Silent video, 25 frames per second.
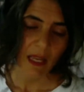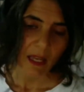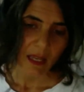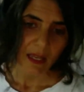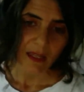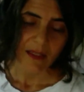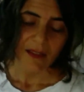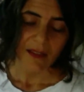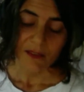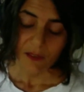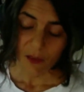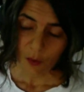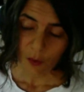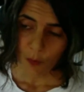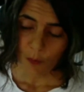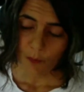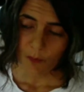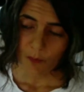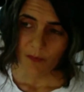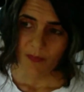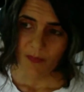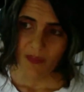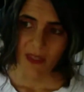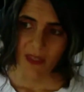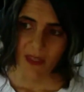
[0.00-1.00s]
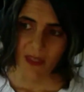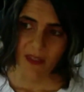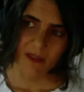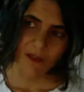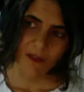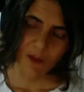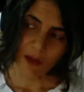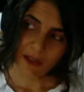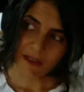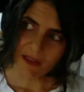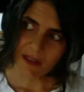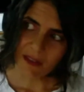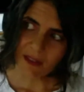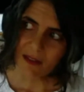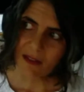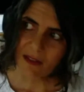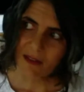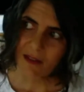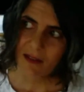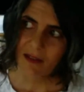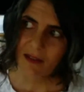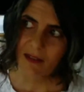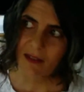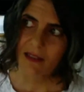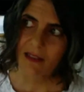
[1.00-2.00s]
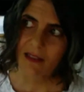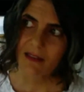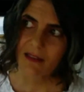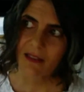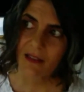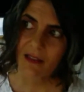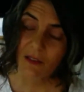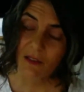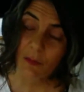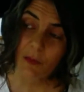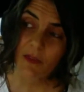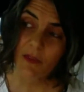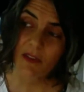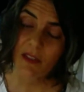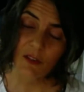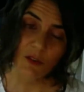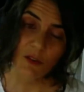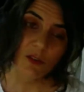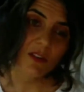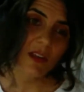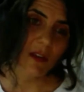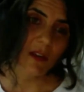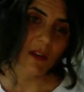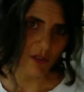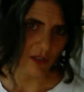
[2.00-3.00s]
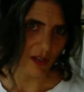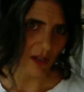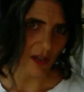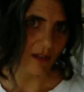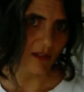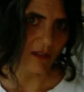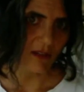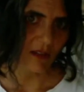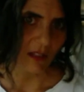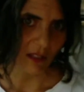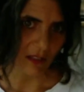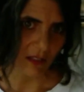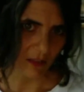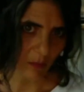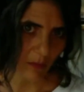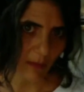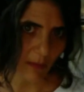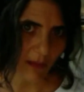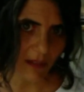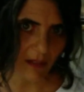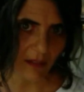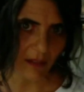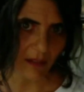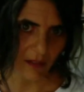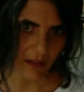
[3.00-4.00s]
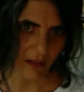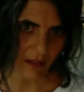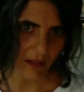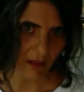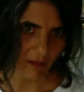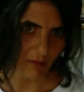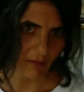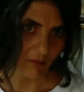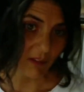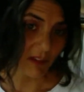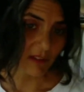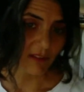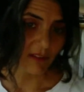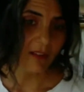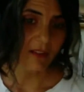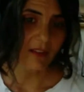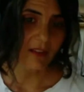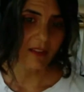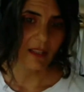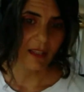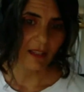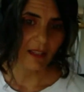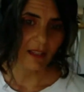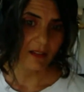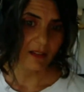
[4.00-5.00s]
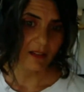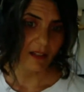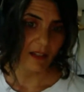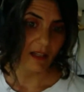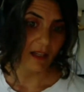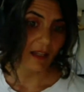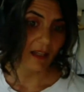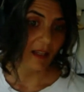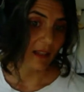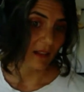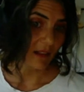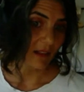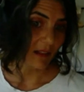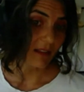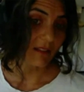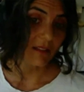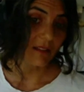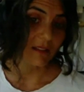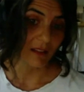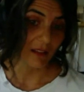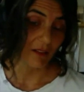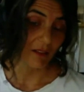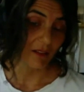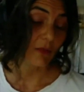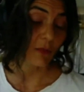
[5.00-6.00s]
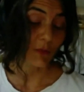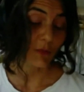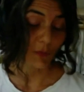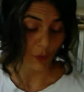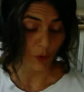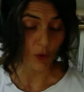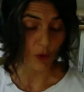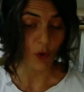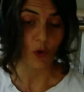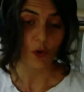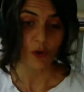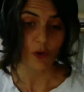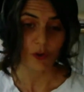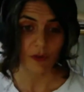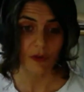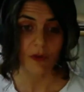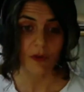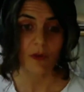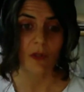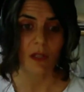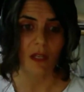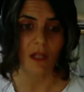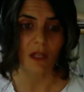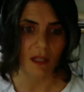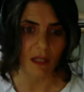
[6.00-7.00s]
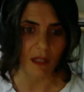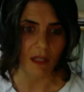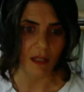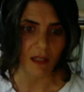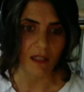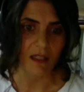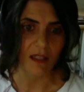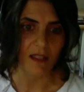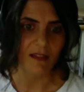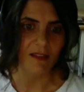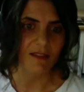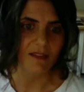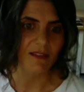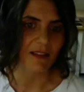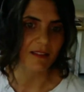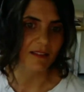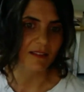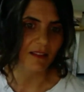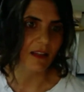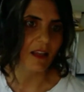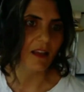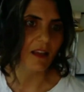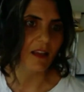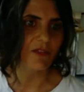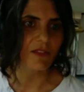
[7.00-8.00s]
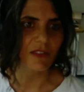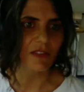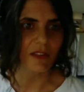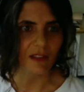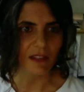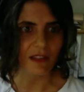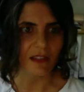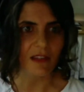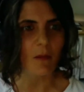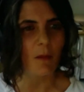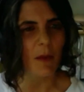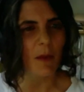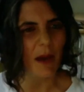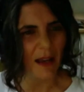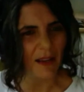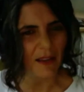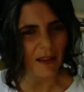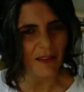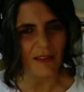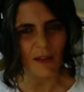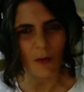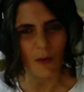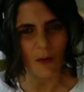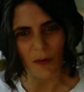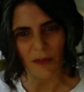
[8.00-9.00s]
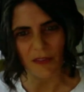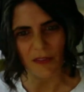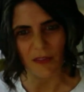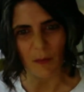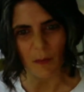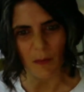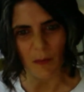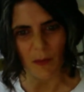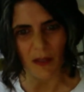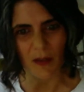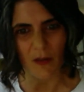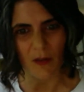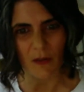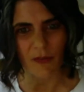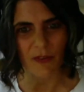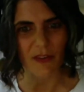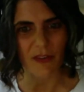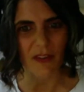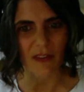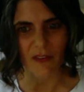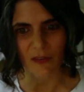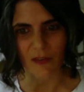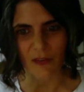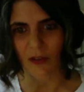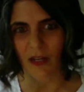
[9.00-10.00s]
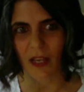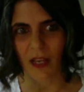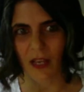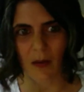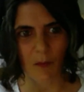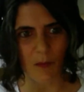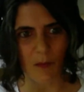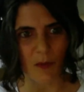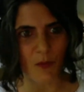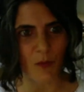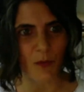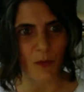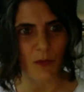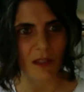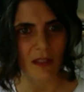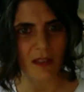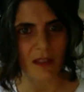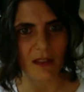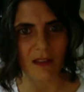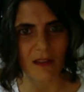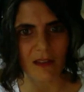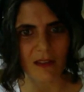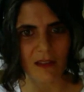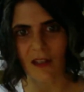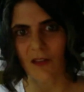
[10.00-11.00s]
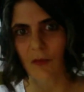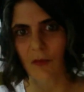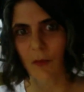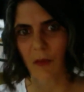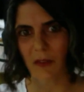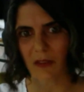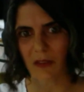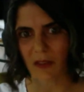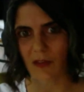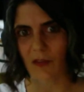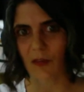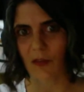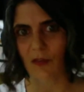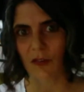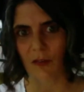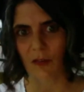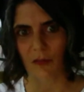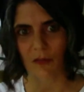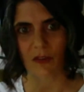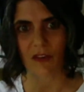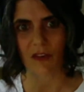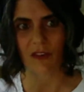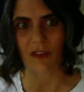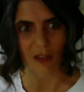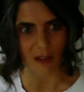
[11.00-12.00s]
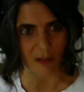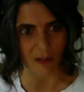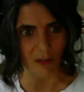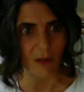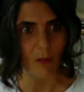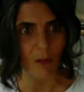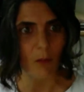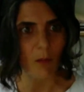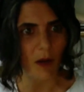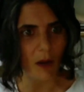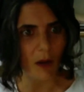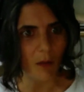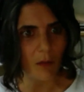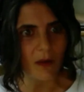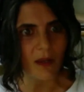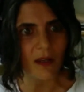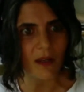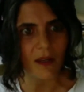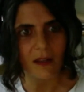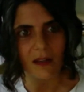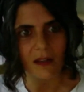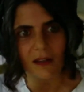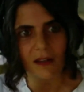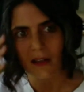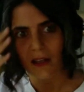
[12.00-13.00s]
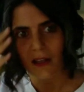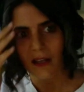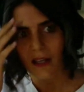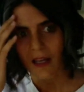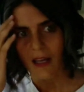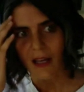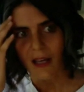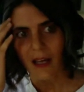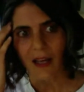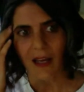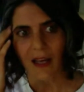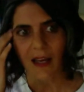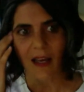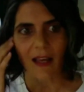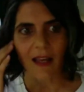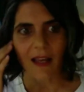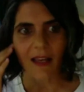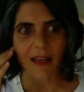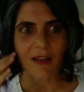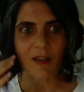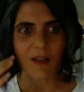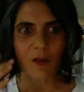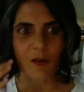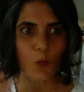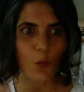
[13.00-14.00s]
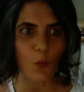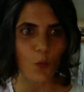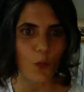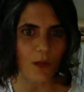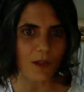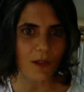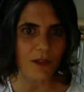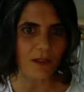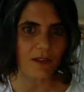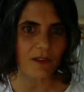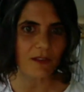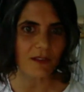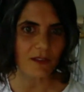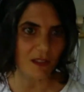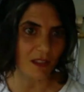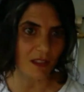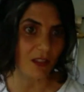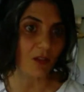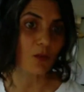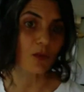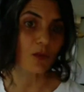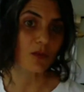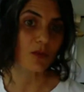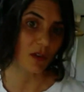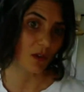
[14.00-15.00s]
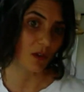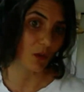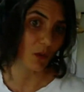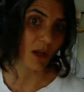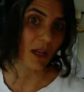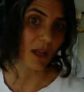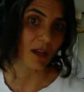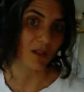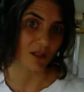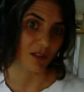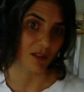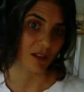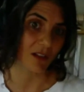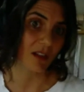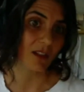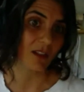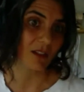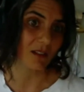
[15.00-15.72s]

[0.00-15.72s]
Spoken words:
So I think the expectations have changed a little bit recently, and that's for good, in the sense that I feel in the past there was a bit of a disconnect between the expectations of the general public and what the industry could actually